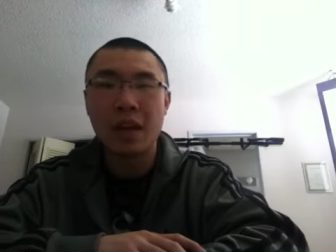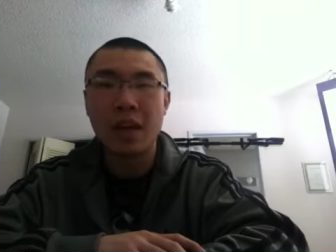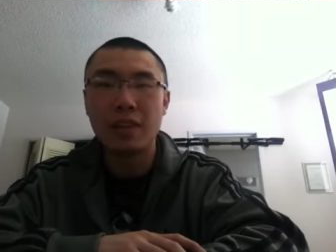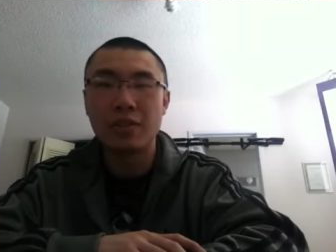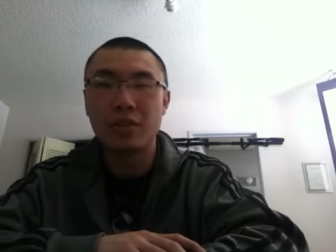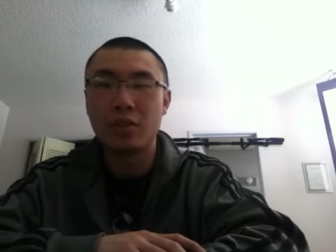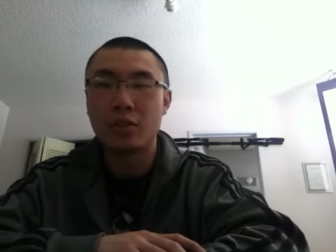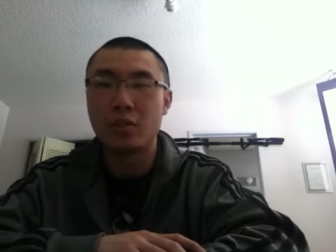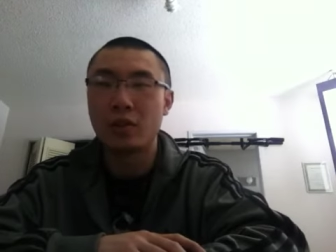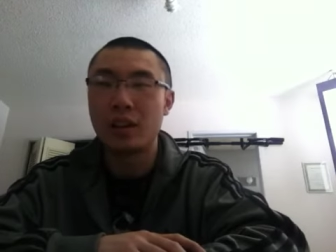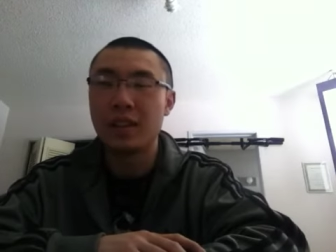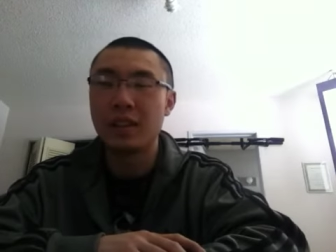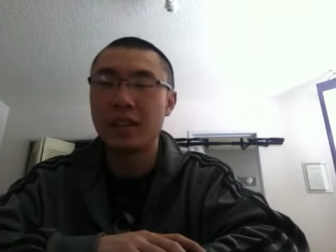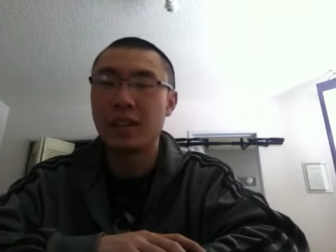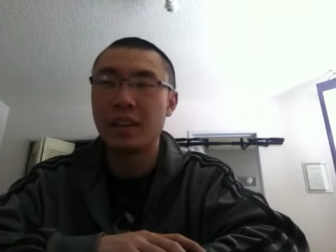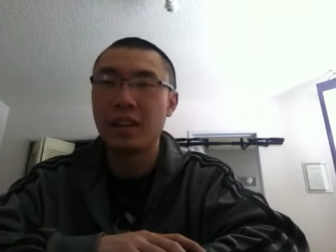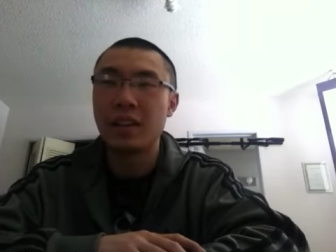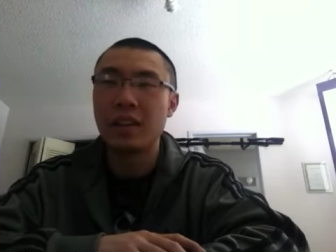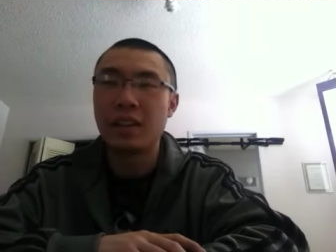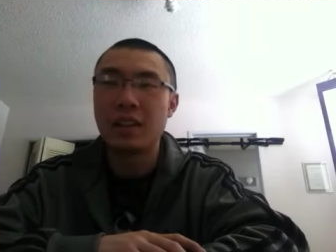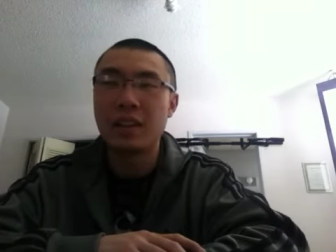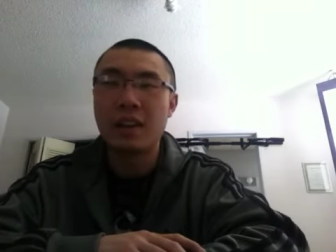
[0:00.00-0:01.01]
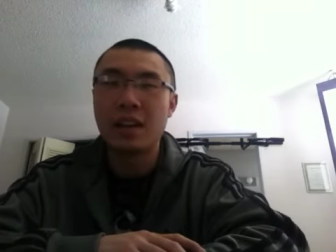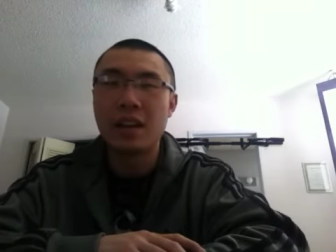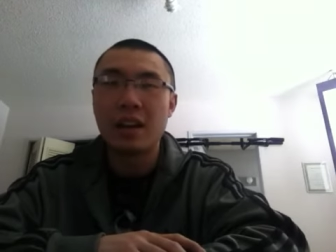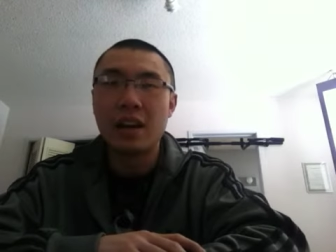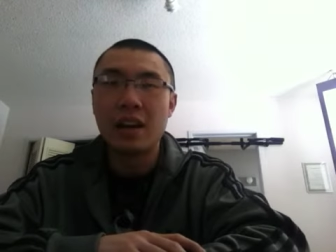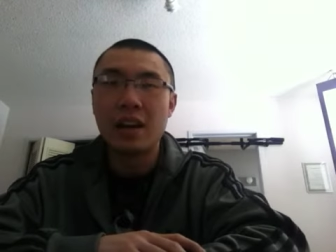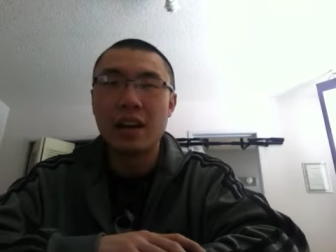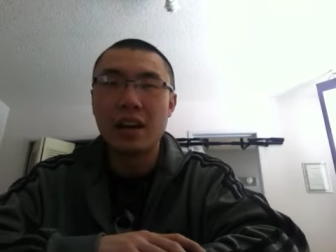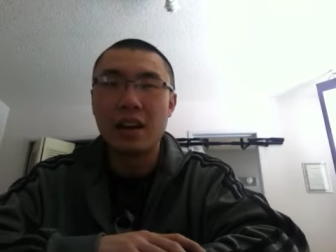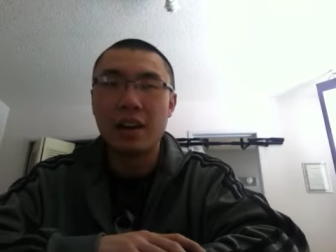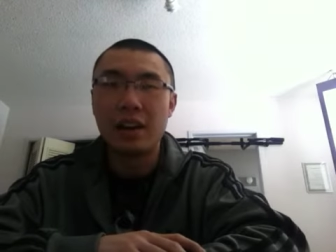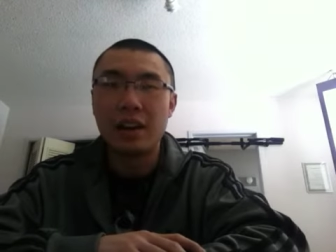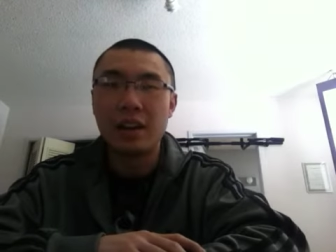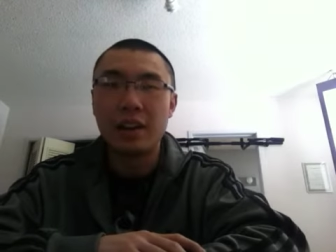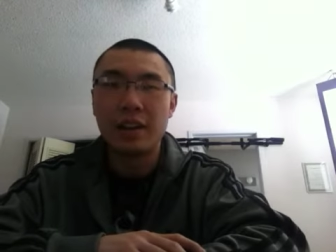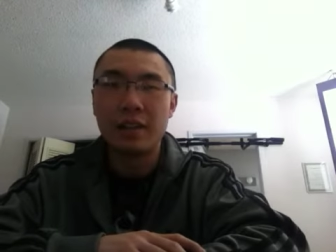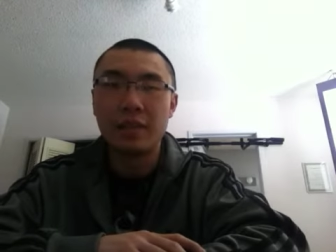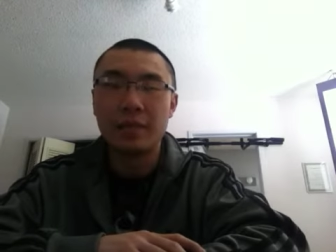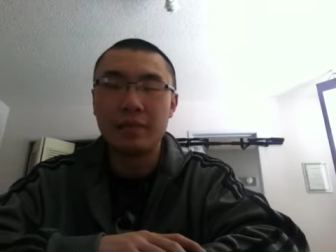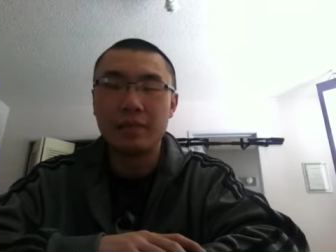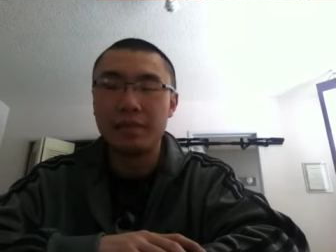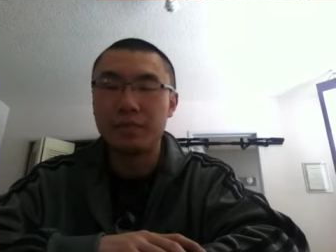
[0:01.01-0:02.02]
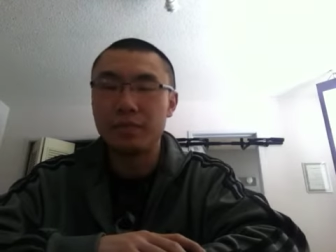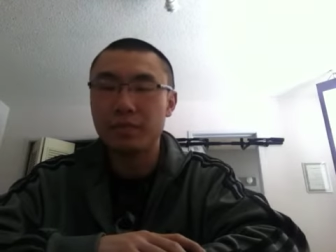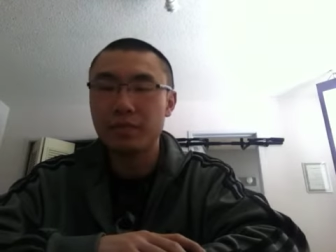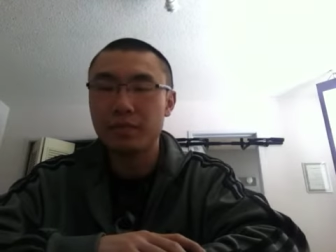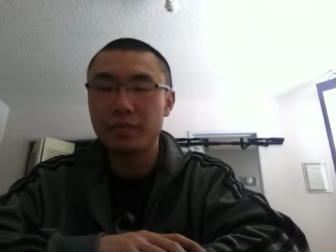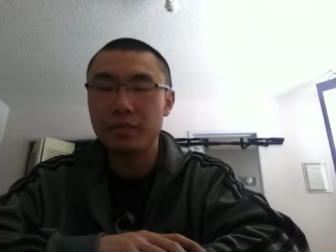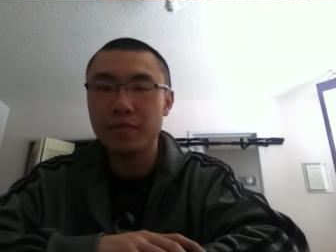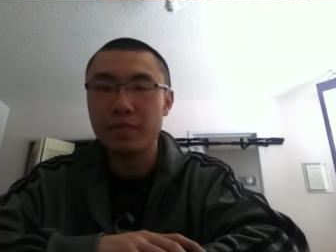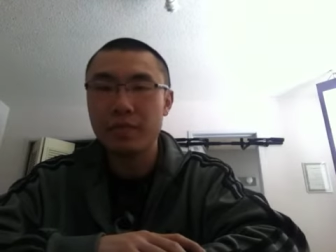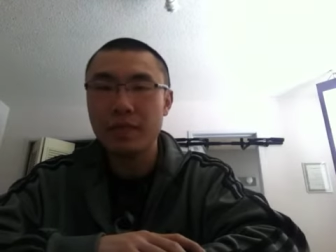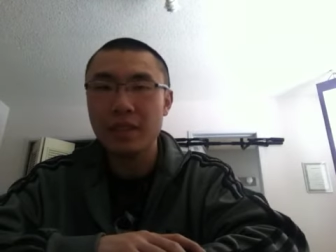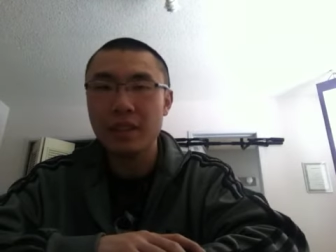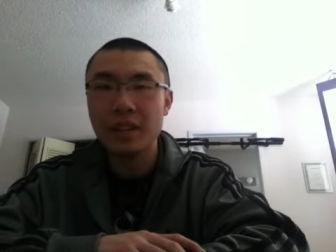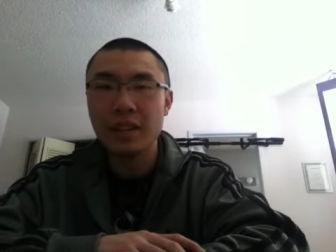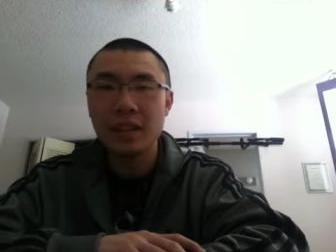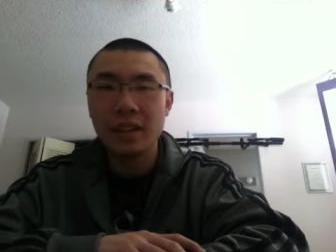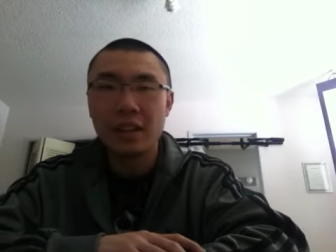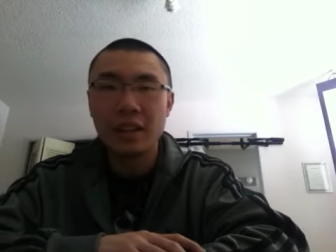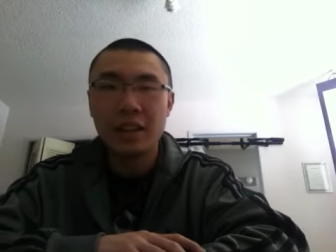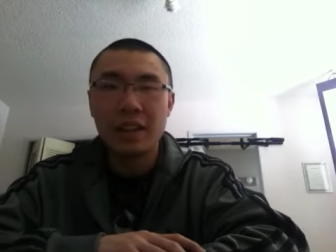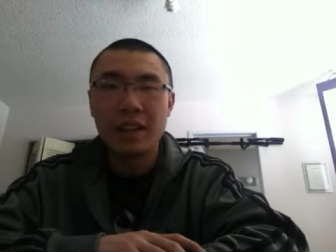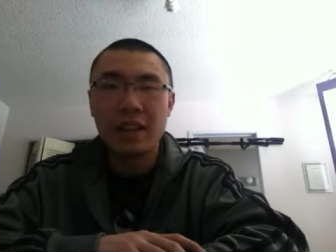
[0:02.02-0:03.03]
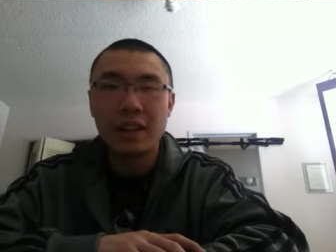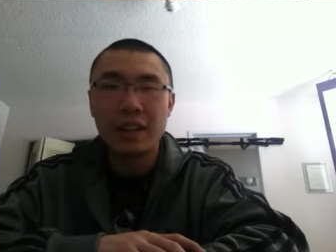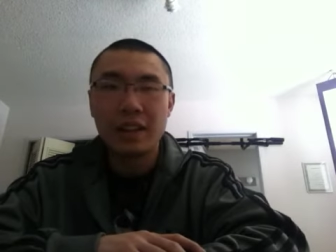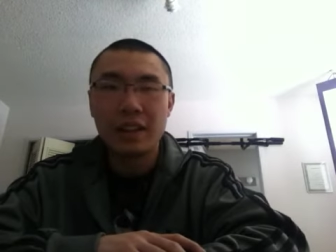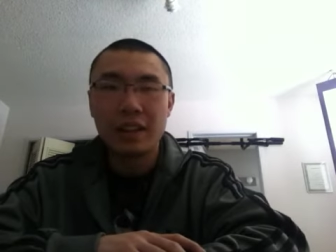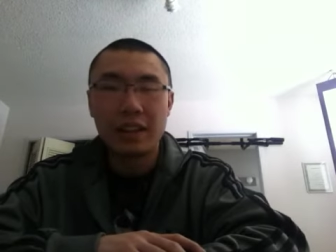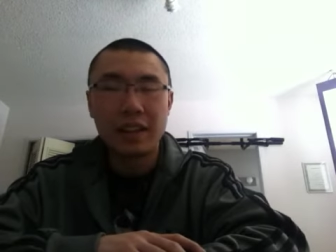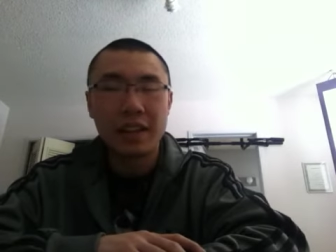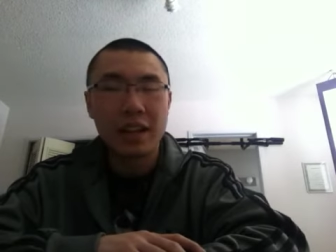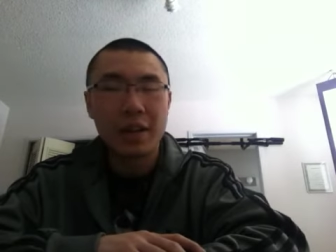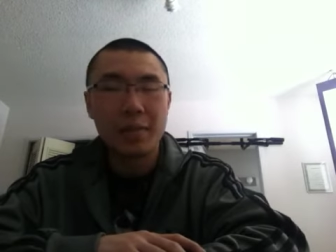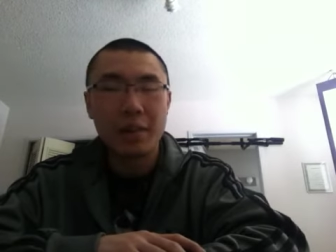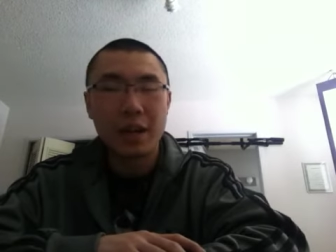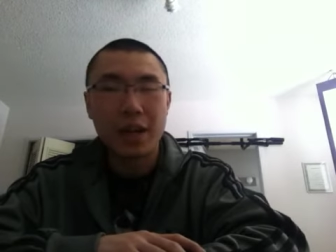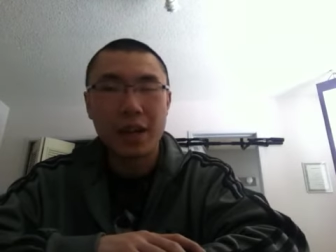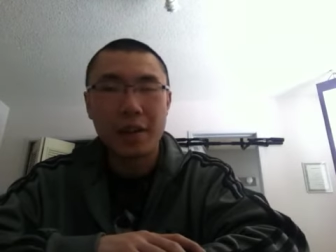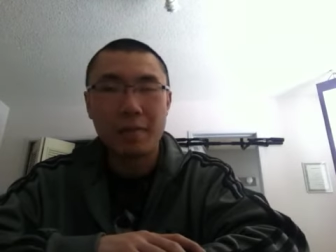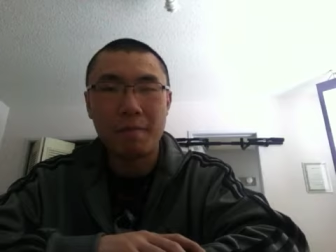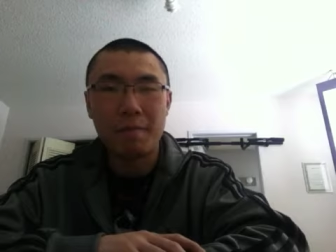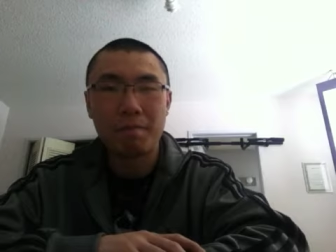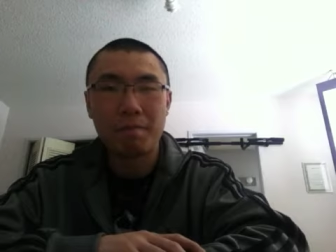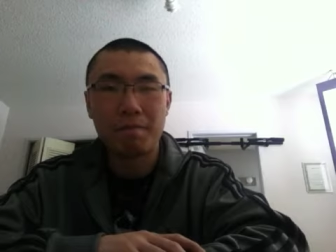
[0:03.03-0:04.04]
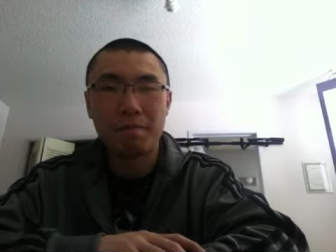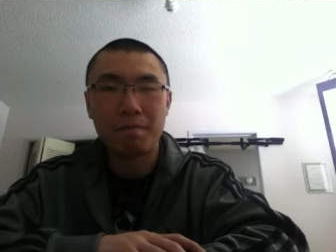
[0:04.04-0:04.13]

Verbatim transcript: Renzo Gracie. Um, yeah, man.